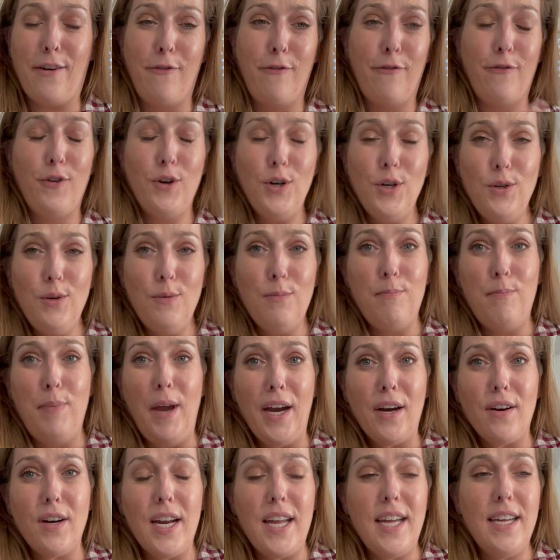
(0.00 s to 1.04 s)
fruit,
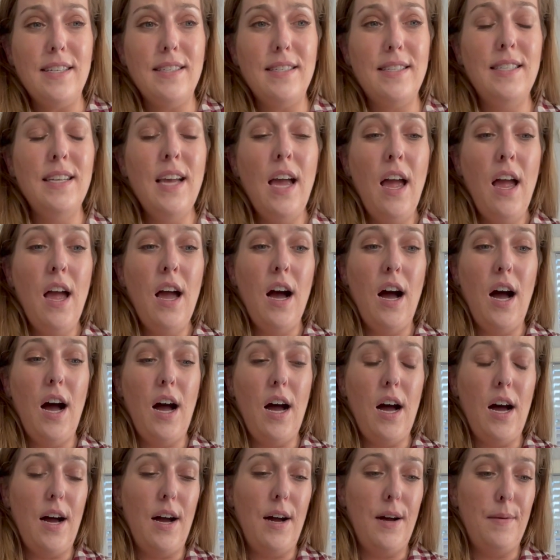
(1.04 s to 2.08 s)
berries,
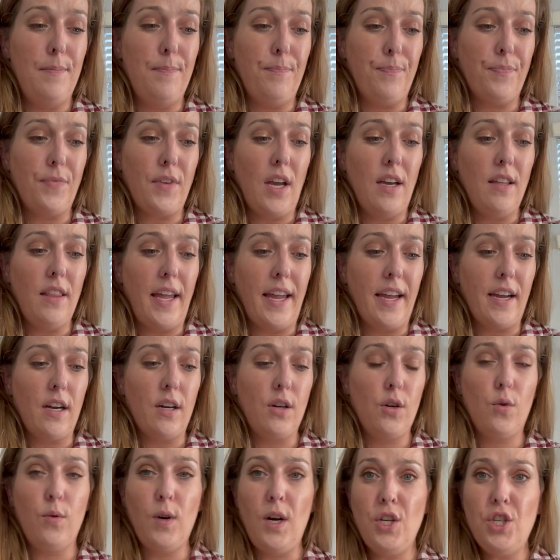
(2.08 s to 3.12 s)
um, like
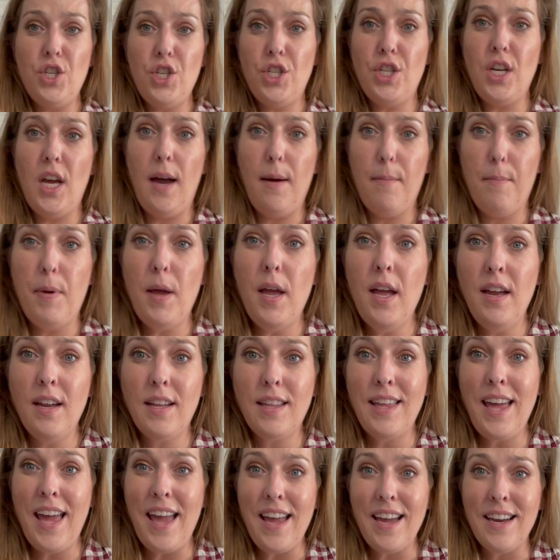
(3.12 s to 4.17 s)
crunched up
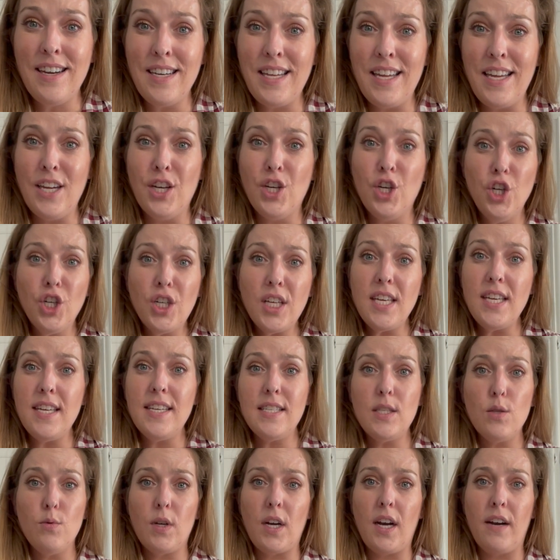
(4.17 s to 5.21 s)
candy,
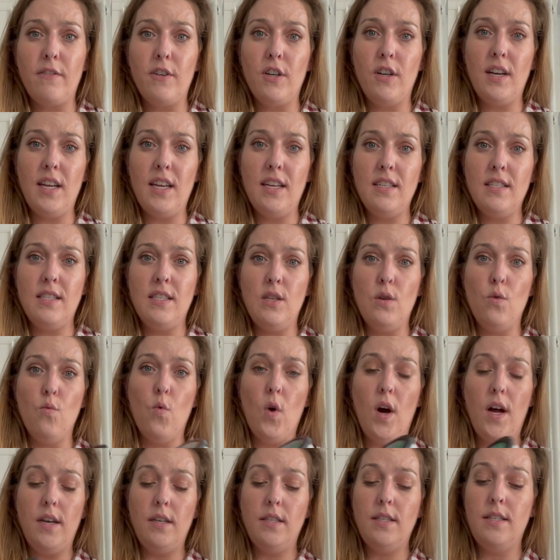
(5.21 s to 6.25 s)
cookies, whatever it is you
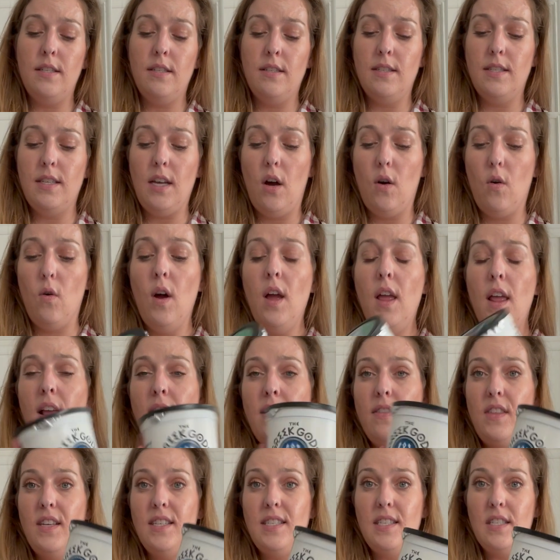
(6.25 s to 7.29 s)
want. So
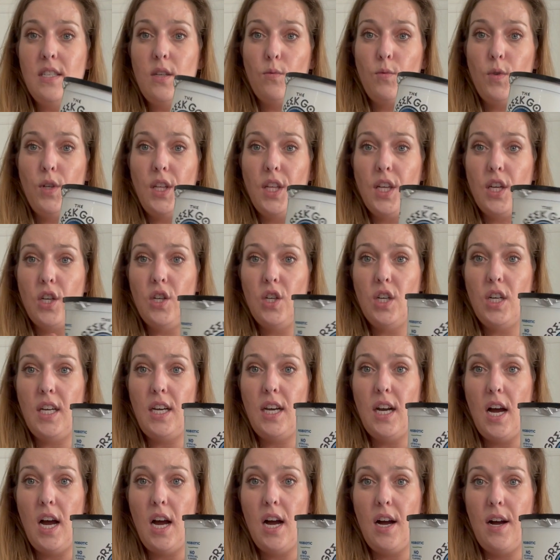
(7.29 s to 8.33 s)
this is a really
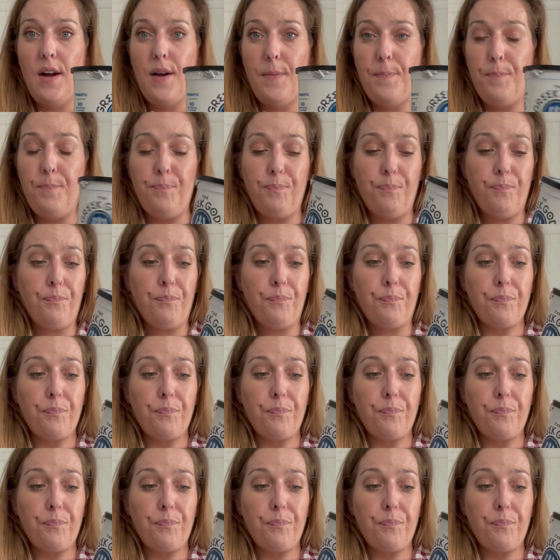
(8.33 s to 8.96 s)
good um,